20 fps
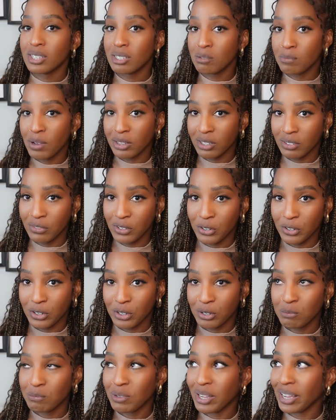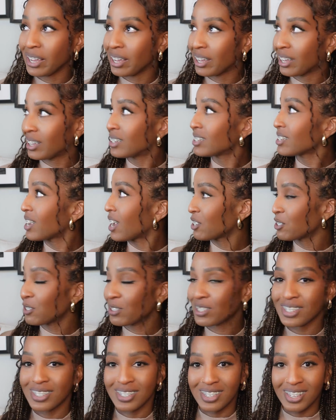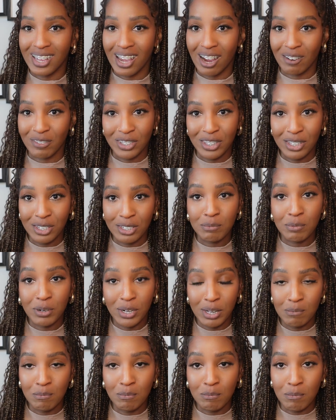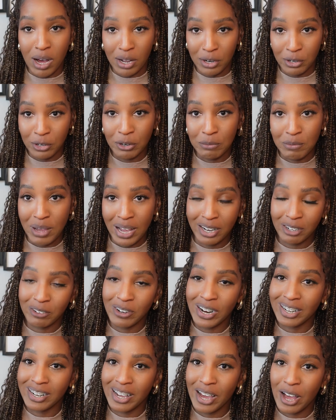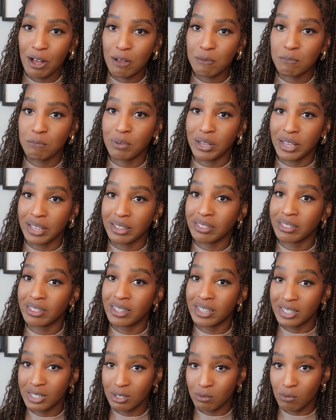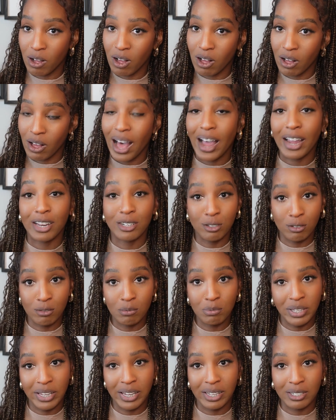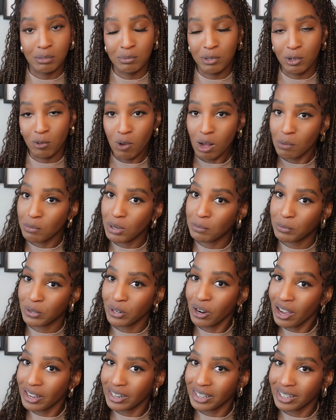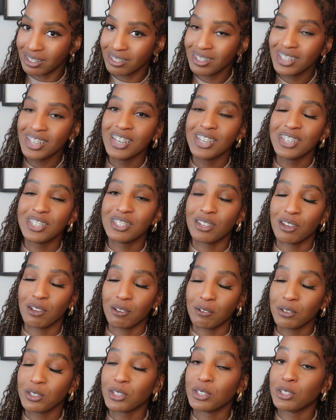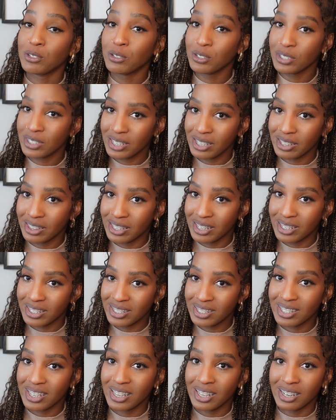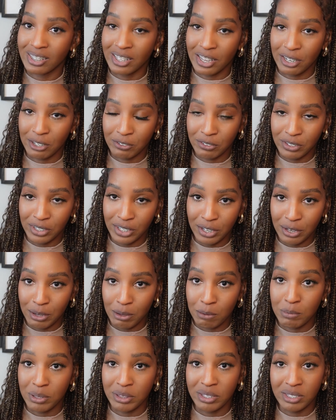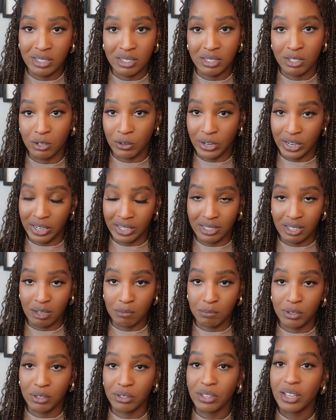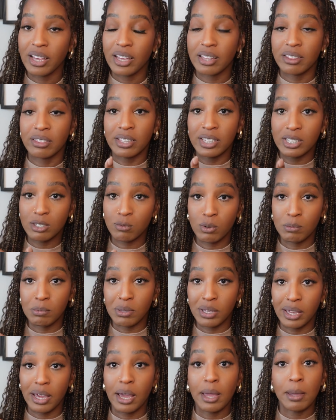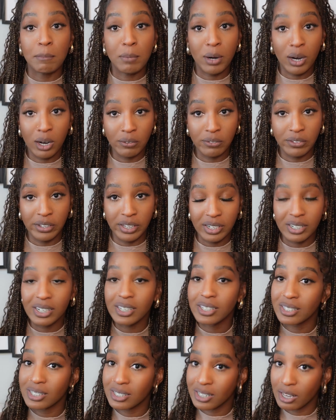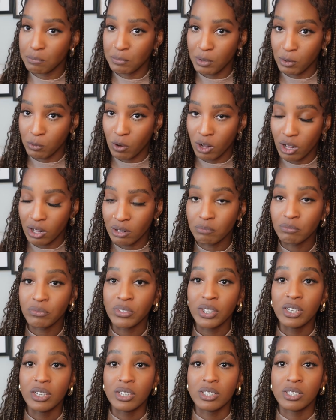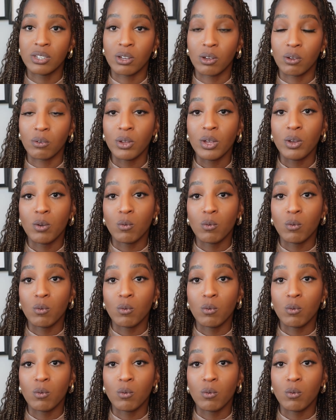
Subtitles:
is my living room, and as you can see, everything is pretty monochromatic right now, but this wall, I do plan to put wallpaper on it. So you'll see this in a later video, but this is a great example. This would be a perfect statement wall. So